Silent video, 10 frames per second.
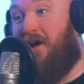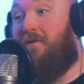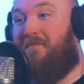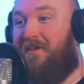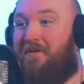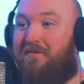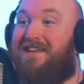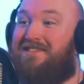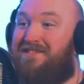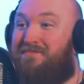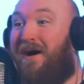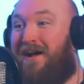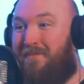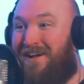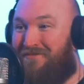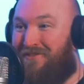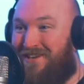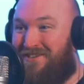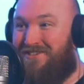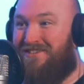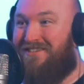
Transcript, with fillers: Don't feel threatened. It is Buy my fridge.